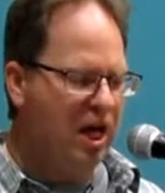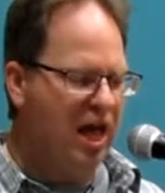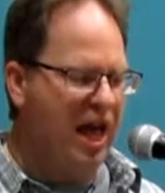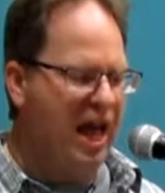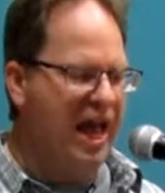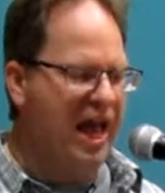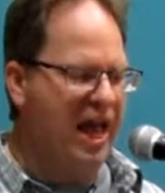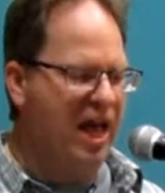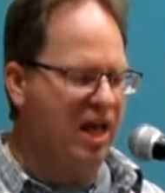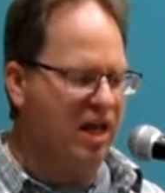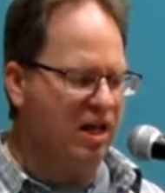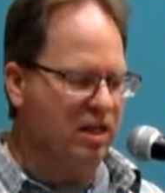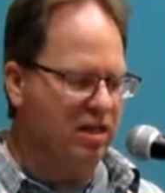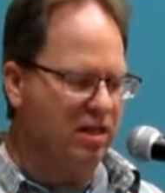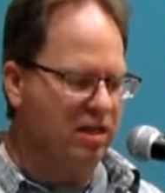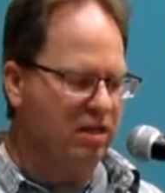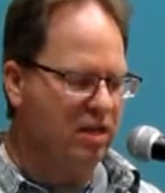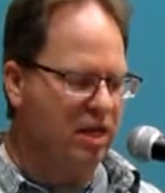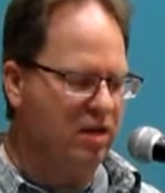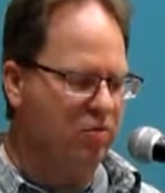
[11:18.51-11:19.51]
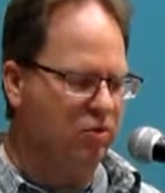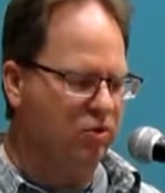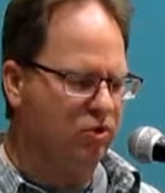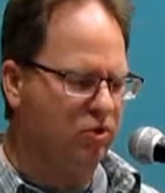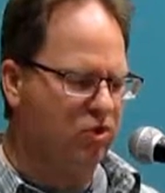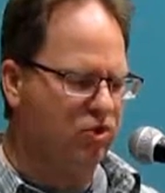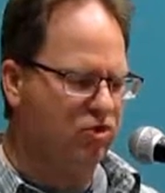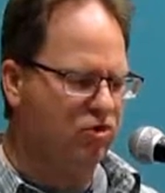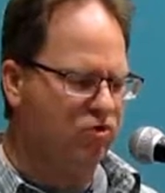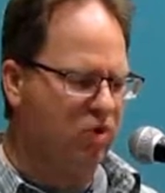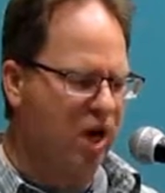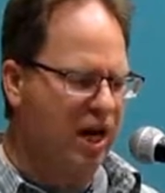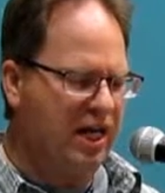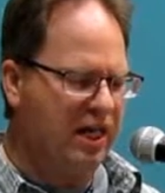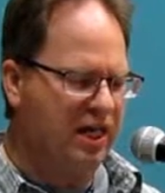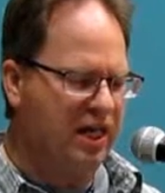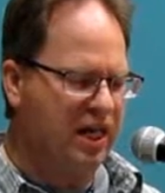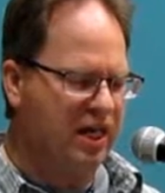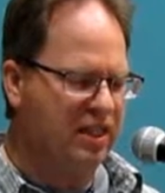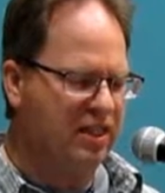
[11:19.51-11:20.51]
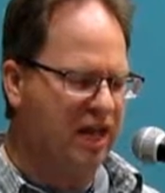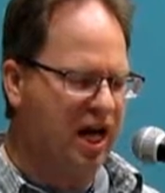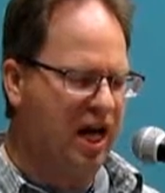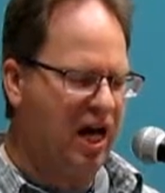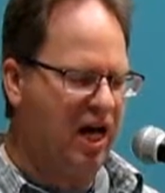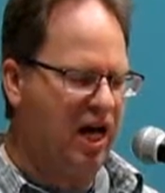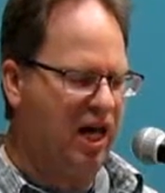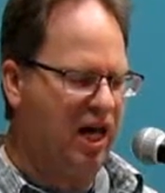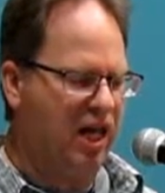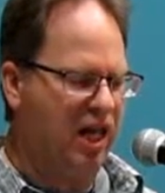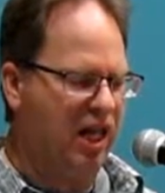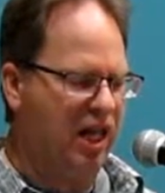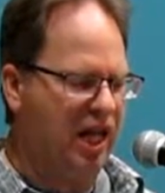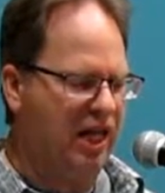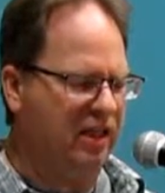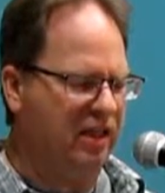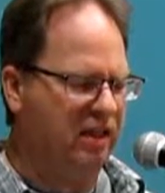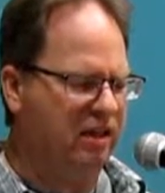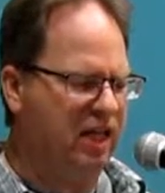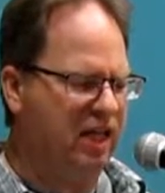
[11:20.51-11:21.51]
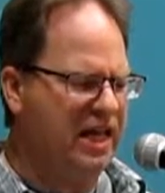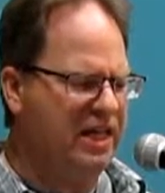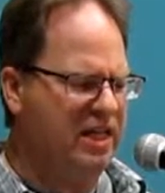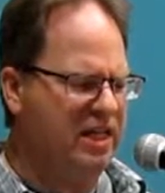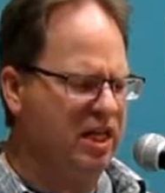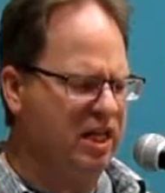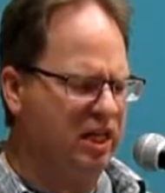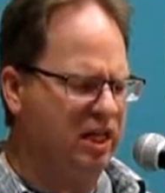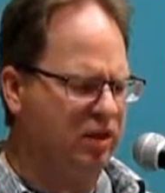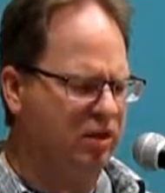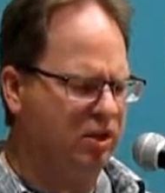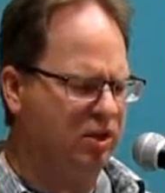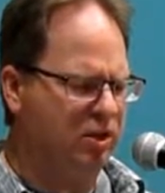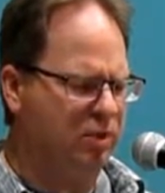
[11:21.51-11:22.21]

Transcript: And they will strike as I, like lightning,